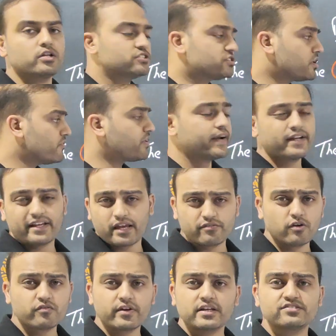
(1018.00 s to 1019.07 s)
or instead of writing
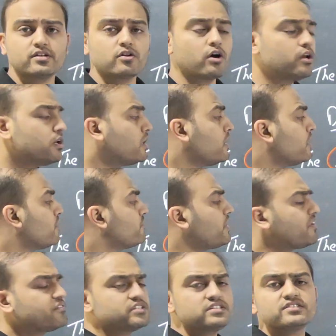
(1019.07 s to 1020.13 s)
f of x and all,
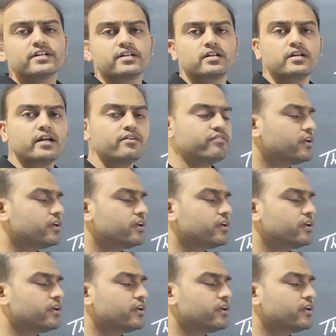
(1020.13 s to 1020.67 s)
we have just written a